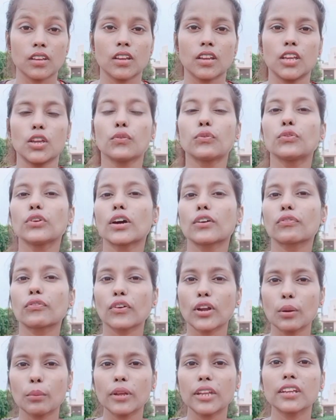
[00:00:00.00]
if you are
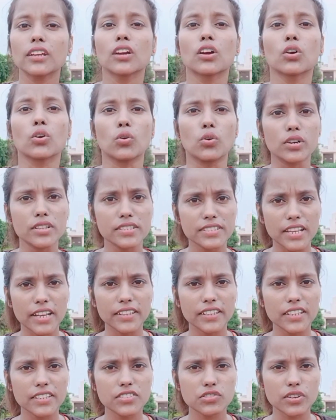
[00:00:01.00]
framing good
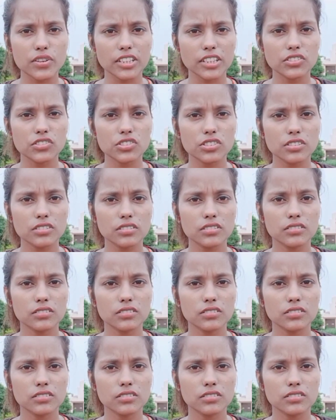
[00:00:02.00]
sentence structure,